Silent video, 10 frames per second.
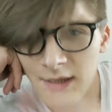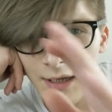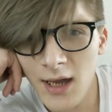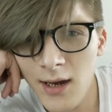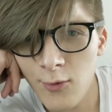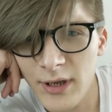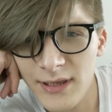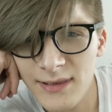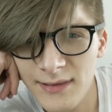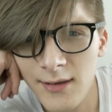Yeah, we
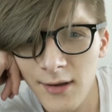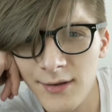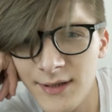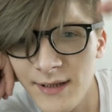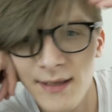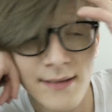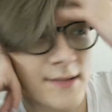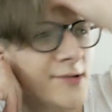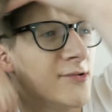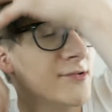learned in the
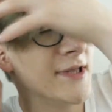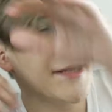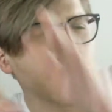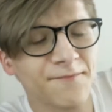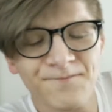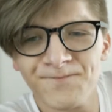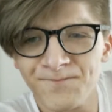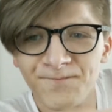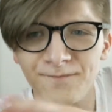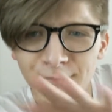school that
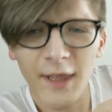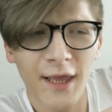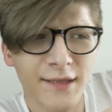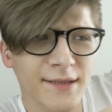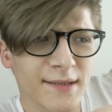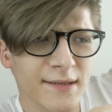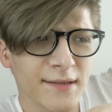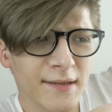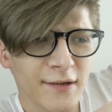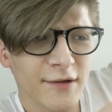it's
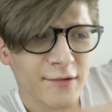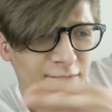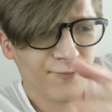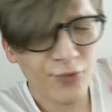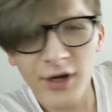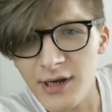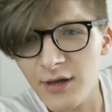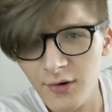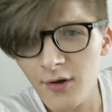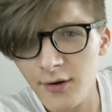pretty
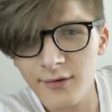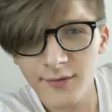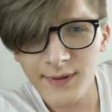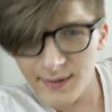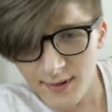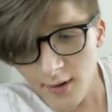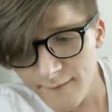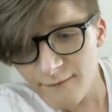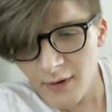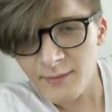good to
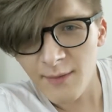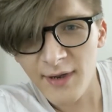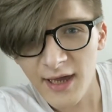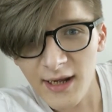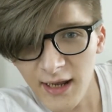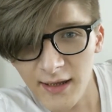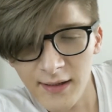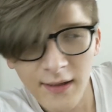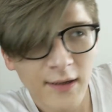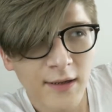start from the beginning.
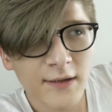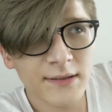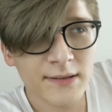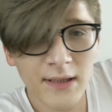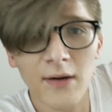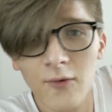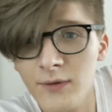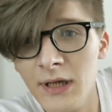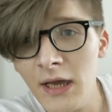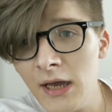So
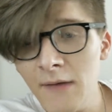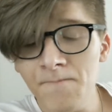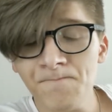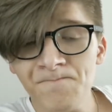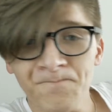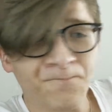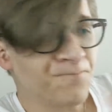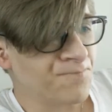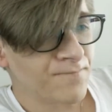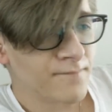yeah,
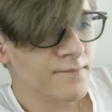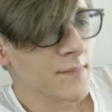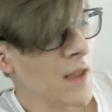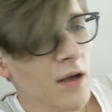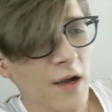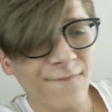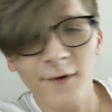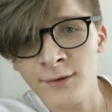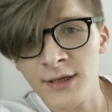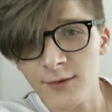I
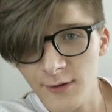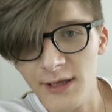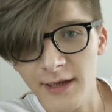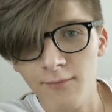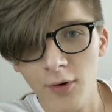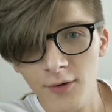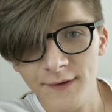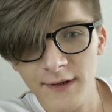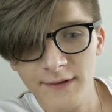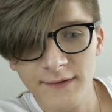found it really
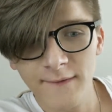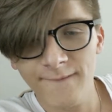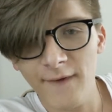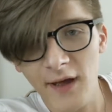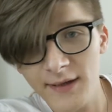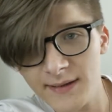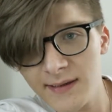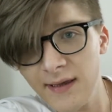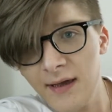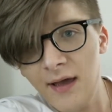important to
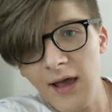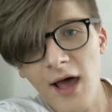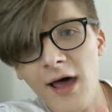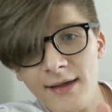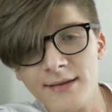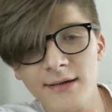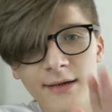first ask a